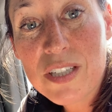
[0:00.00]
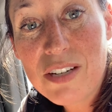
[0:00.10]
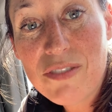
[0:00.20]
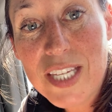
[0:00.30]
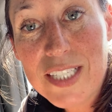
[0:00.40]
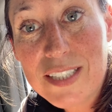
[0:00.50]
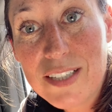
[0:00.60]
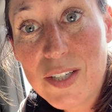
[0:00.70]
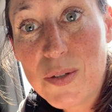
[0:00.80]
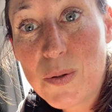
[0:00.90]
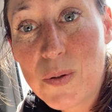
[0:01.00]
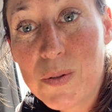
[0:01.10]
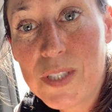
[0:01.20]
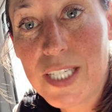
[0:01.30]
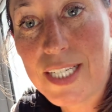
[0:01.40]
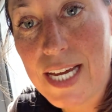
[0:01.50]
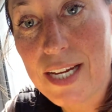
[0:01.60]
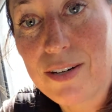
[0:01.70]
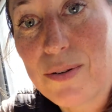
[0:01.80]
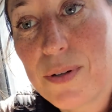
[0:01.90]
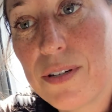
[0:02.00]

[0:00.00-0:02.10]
of things to do. Holy cow.